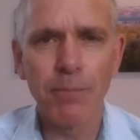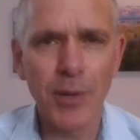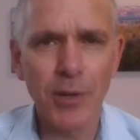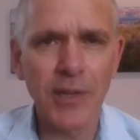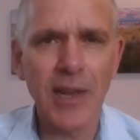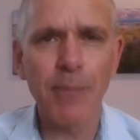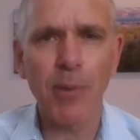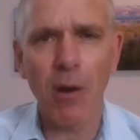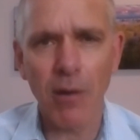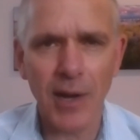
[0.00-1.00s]
building
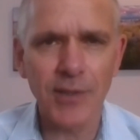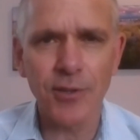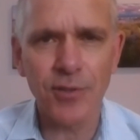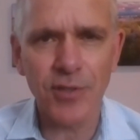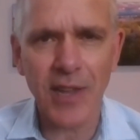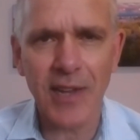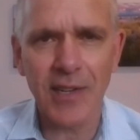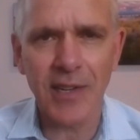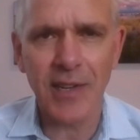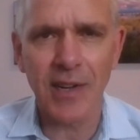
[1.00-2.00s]
up our
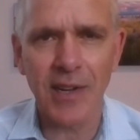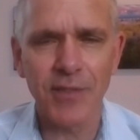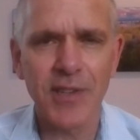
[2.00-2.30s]
understanding of